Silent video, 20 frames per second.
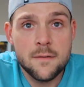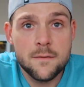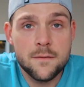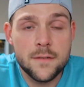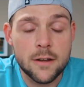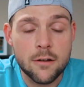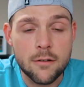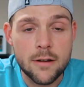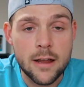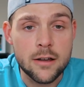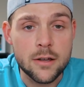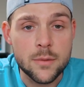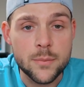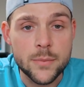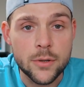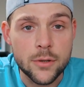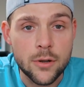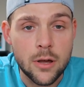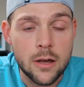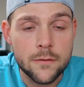figure out and
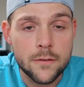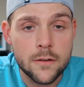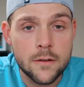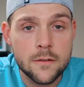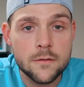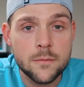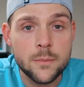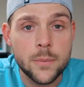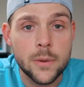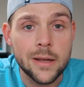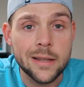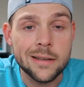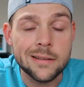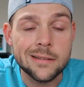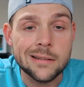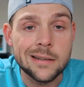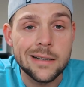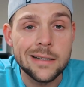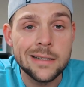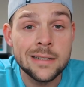build off of, but
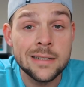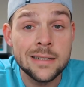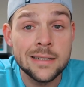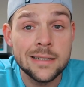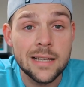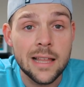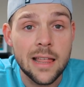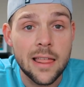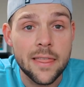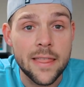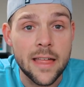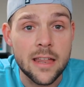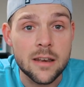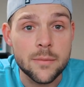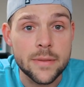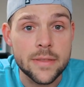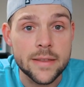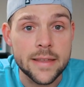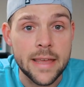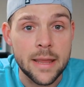that'll
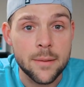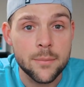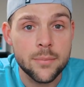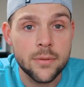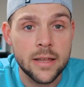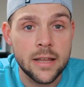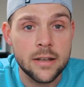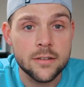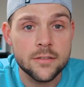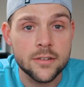be the game plan.